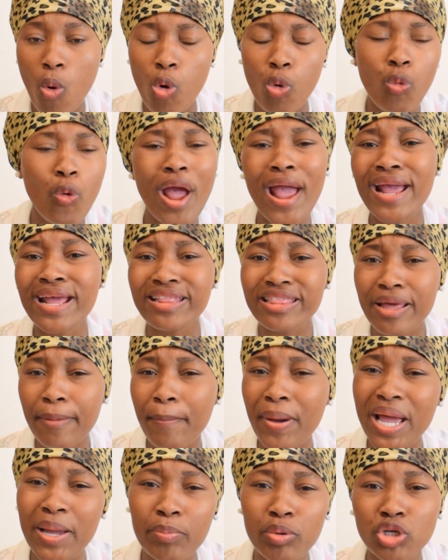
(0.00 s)
Where in the
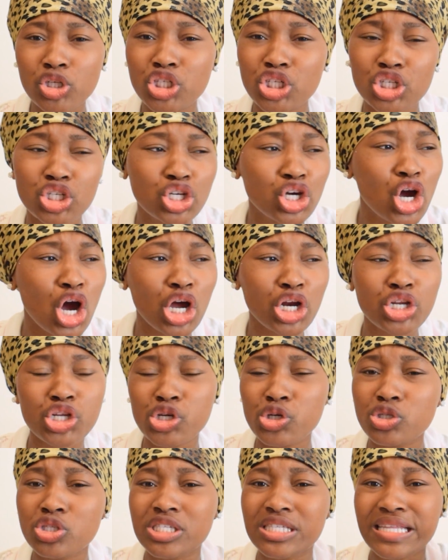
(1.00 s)
Bible did God
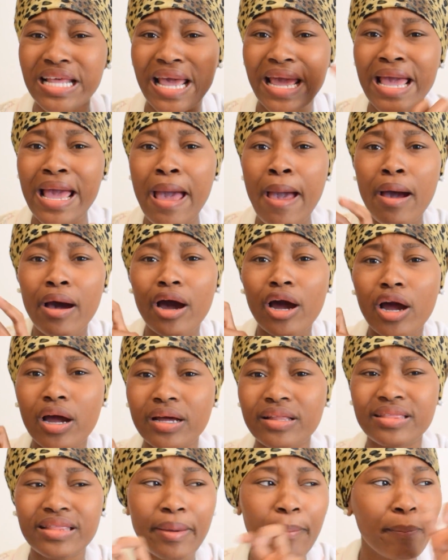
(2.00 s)
use the,
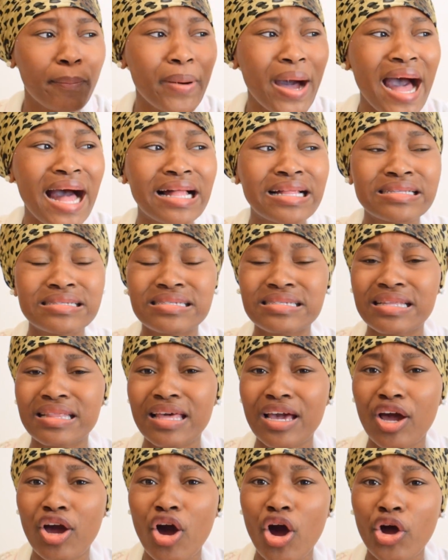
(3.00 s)
the Baals,
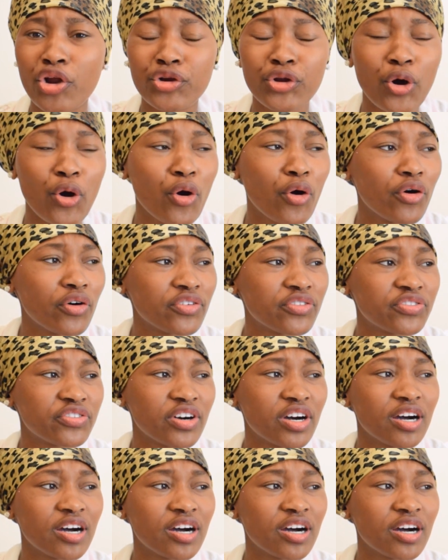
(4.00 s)
the god of.